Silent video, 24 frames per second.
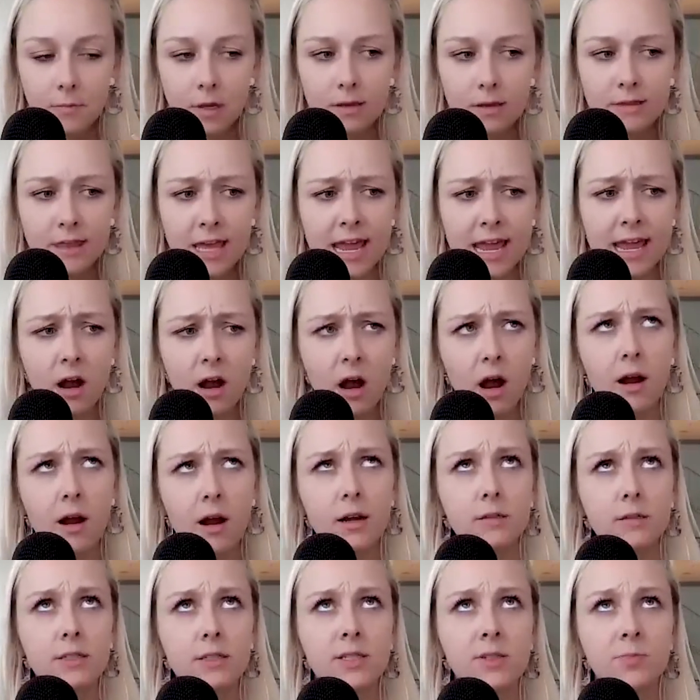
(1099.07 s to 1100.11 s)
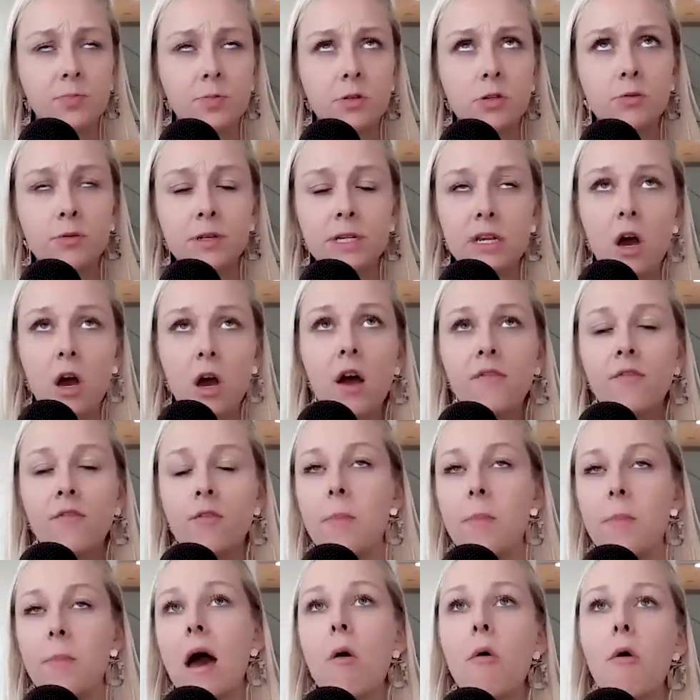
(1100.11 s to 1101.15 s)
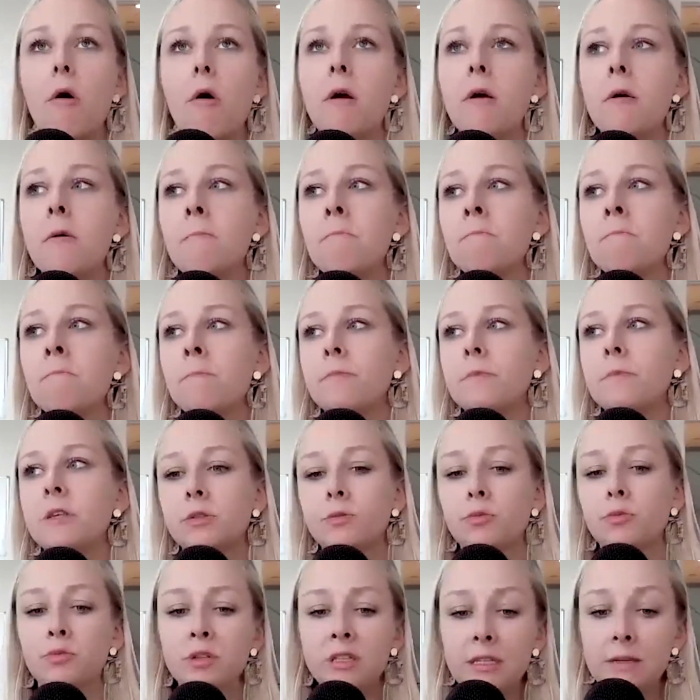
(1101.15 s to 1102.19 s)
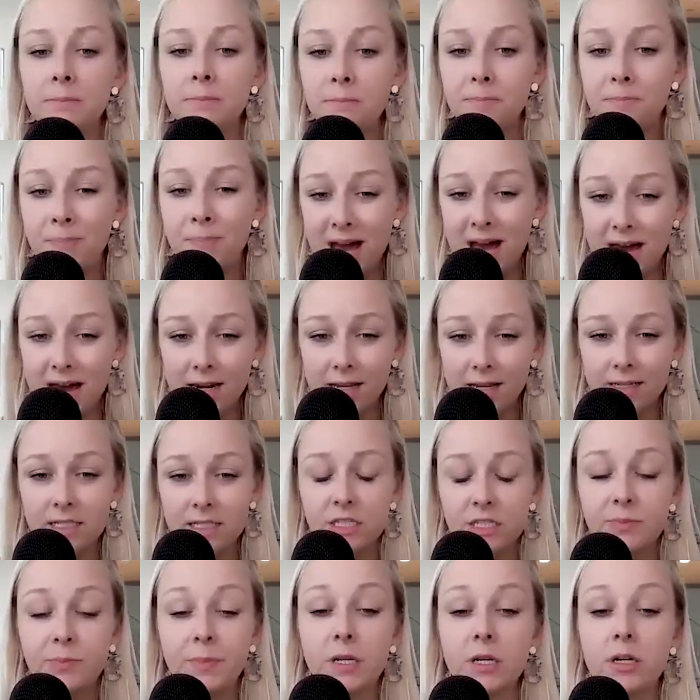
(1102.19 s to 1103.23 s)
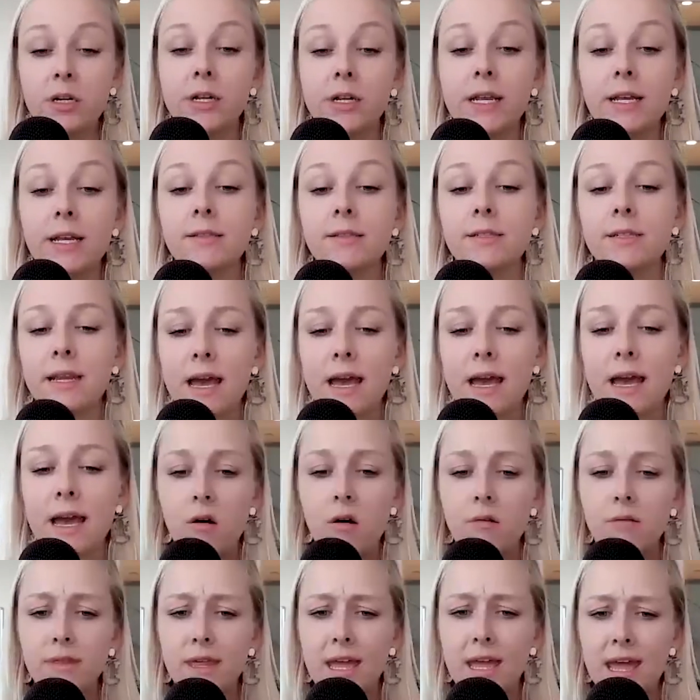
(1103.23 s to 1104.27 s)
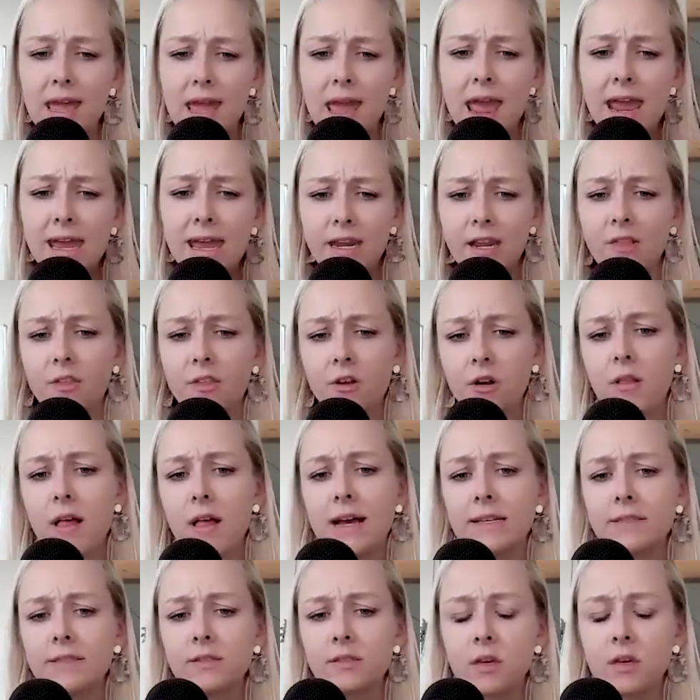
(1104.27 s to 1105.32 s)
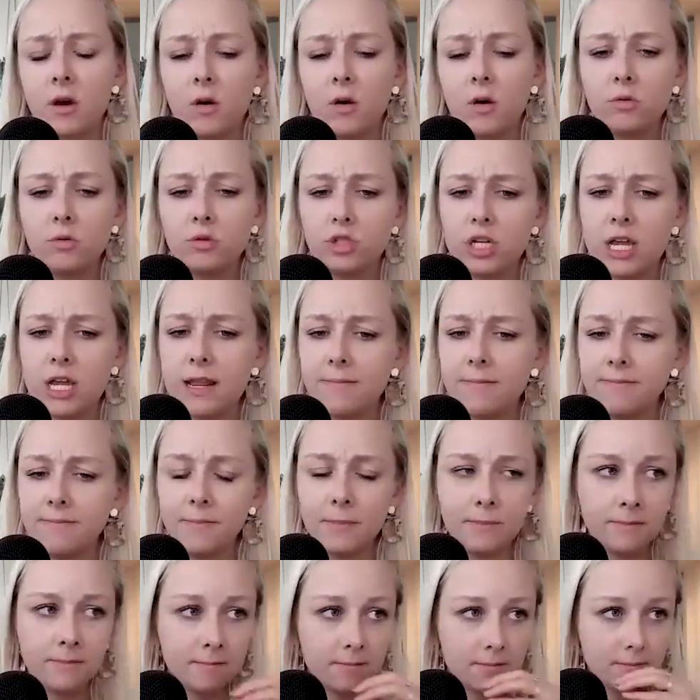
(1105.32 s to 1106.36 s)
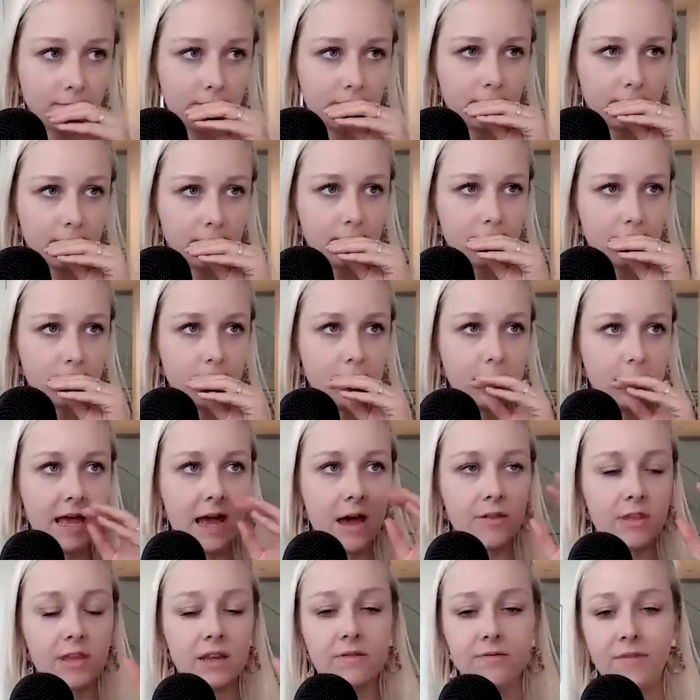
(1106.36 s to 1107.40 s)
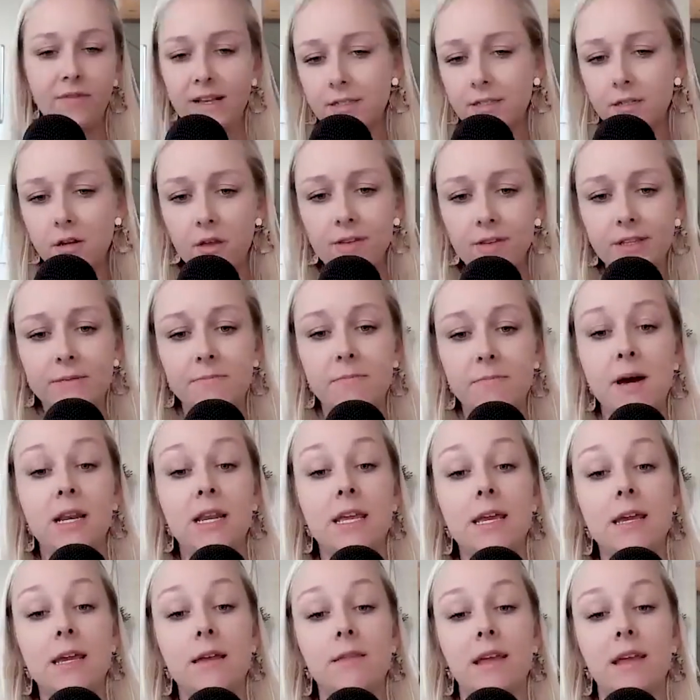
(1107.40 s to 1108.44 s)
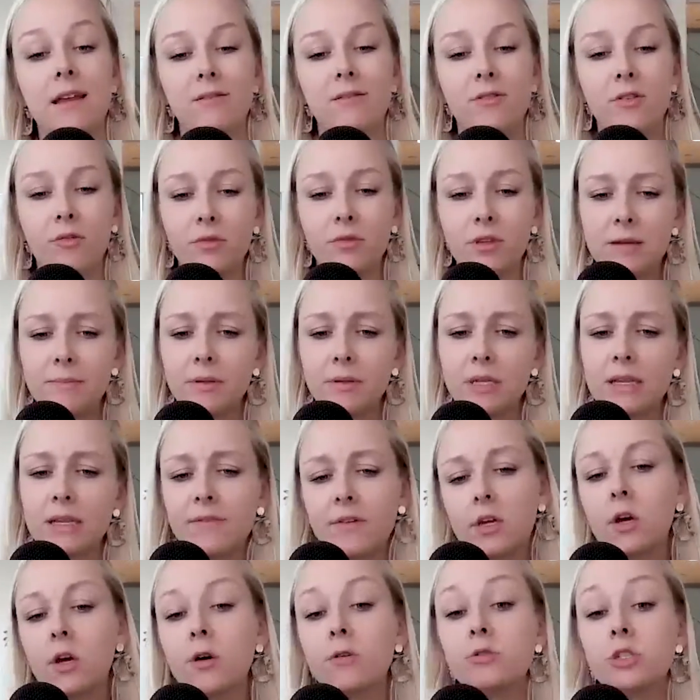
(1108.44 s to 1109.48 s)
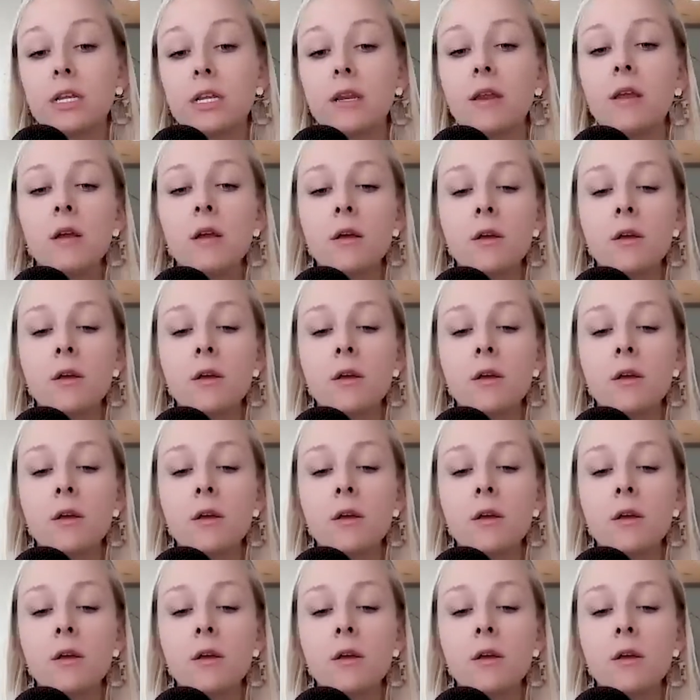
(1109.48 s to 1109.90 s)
they are spewing off about this really bad experience and how they hated their last coach and how they invested all this money and they don't really believe in coaching.